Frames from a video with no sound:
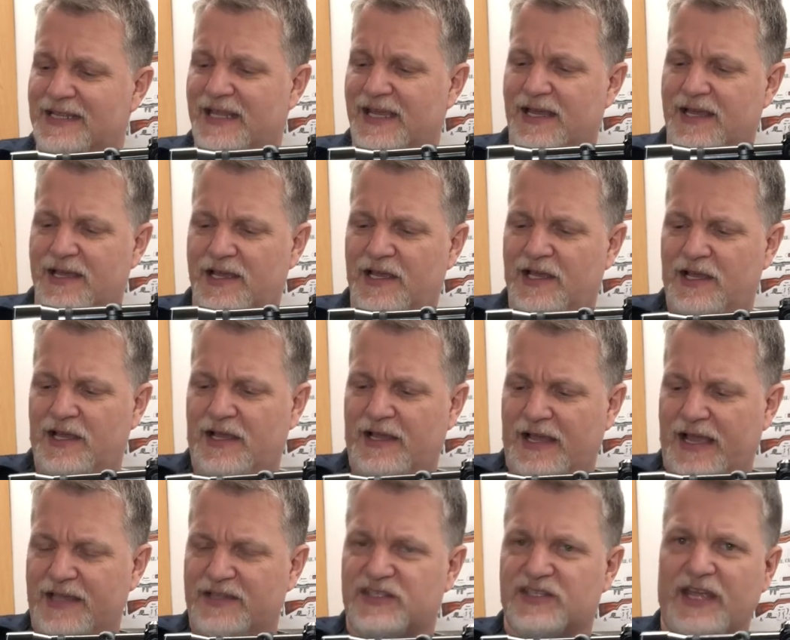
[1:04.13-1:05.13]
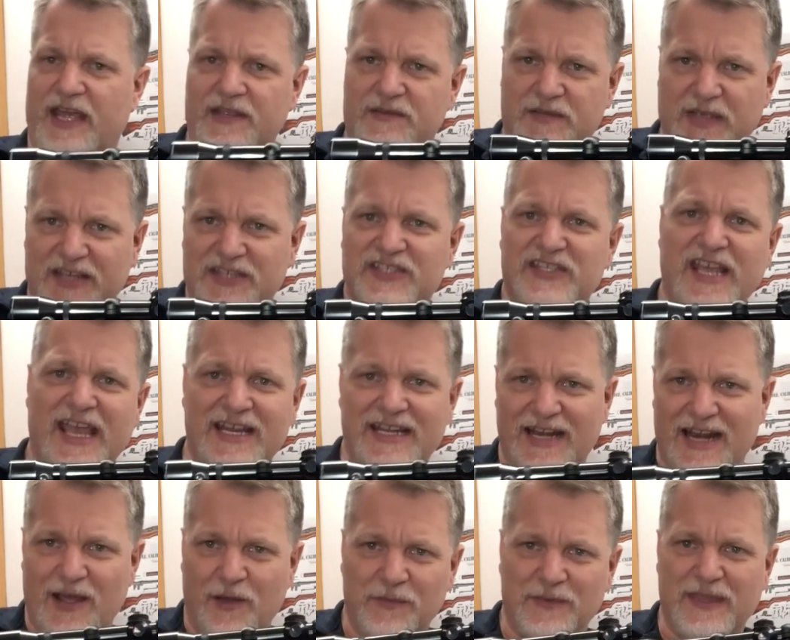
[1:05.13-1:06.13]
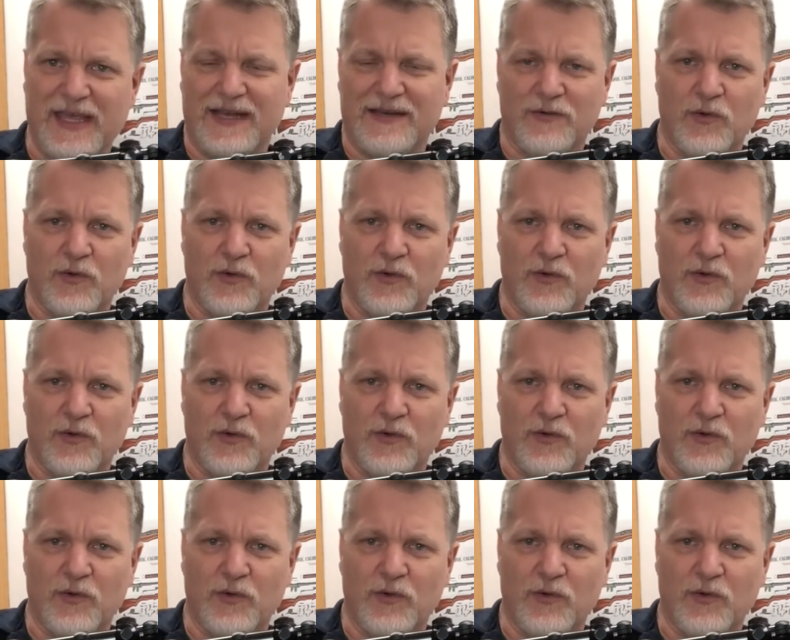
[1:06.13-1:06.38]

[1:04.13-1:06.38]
that, I sanded out that